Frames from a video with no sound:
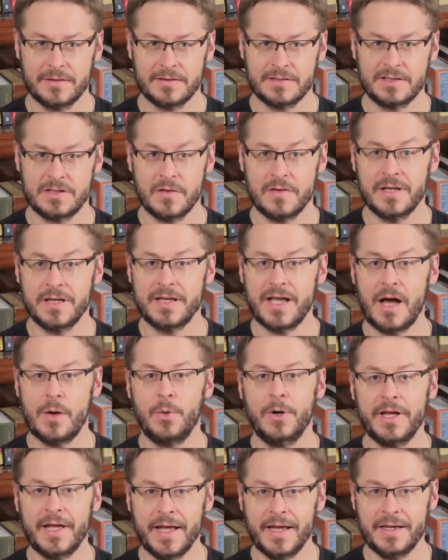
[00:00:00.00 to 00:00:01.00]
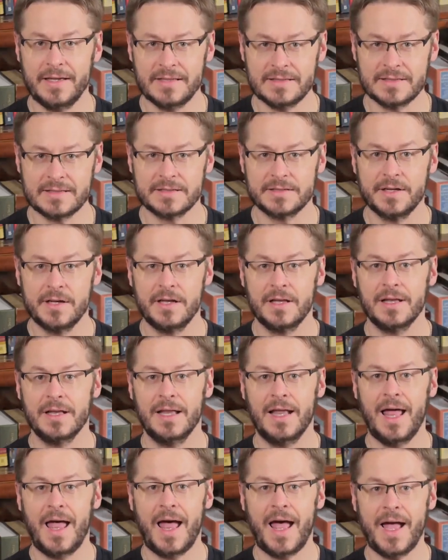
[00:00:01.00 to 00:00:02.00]
So the Dawagandists
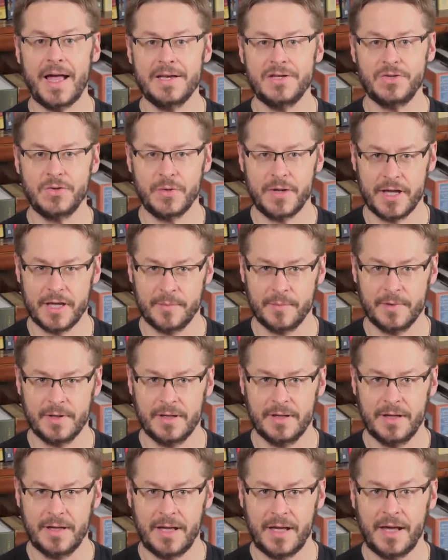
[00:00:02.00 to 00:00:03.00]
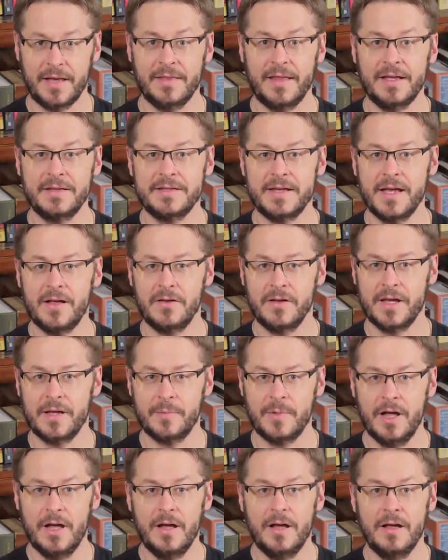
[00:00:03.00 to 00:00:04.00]
lie to him, and they tell
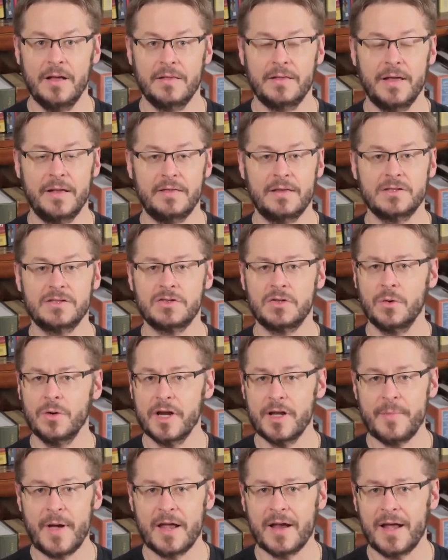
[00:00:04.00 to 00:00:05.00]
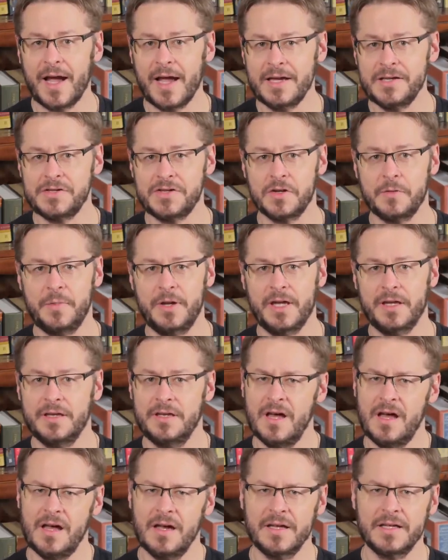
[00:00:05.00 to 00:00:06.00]
him that the story about Aisha being
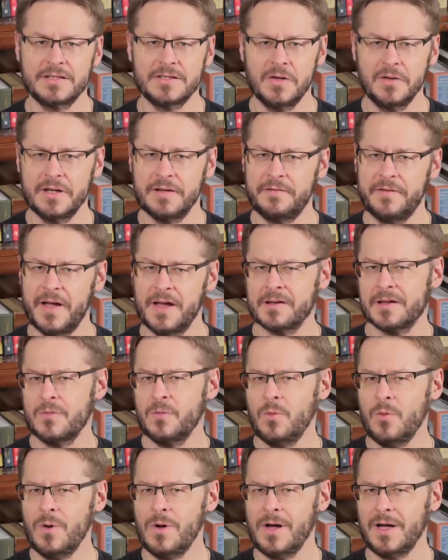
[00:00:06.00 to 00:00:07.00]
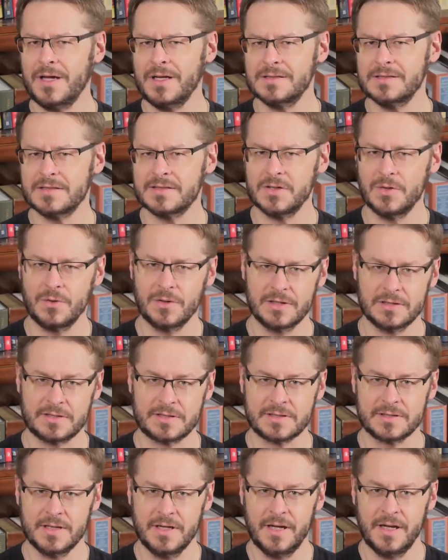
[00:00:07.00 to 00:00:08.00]
young is only found in one
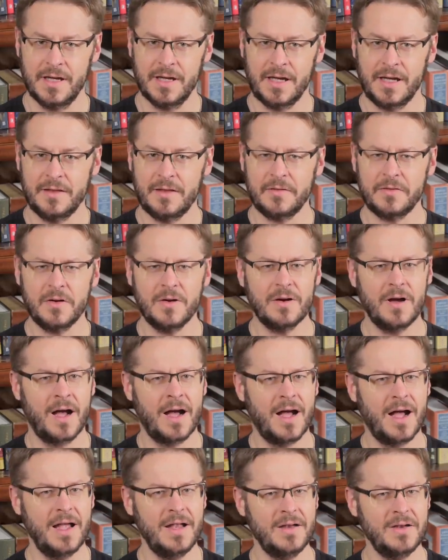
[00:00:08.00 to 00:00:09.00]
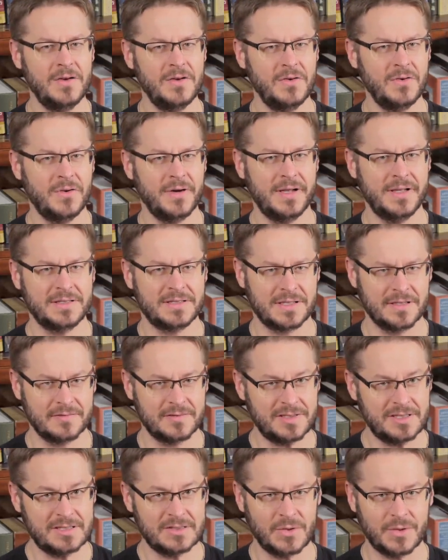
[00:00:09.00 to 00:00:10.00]
source, and that there are hundreds
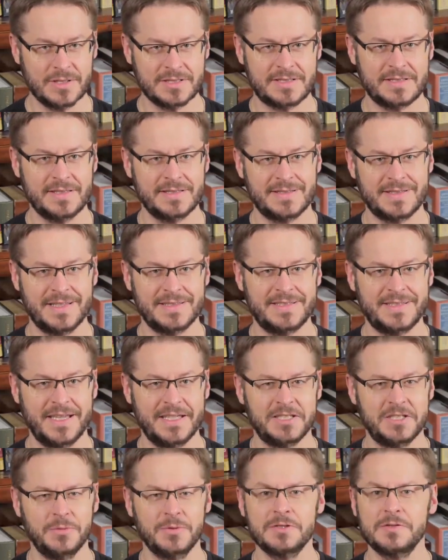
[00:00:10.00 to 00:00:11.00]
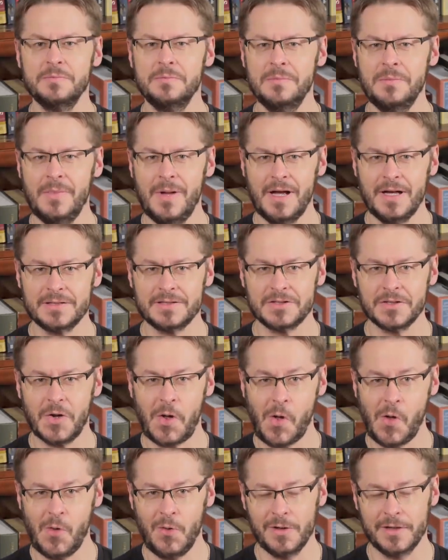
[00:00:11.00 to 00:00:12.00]
of sources that say she was much
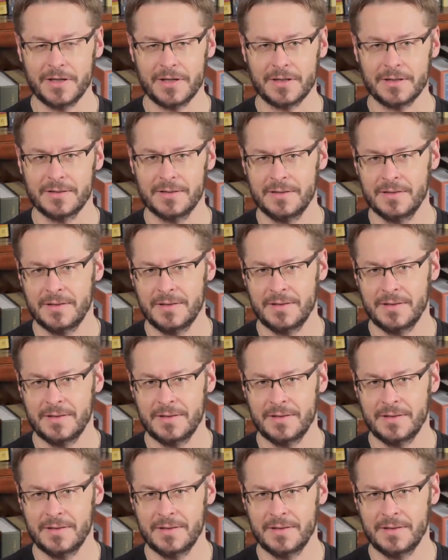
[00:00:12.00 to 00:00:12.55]
older.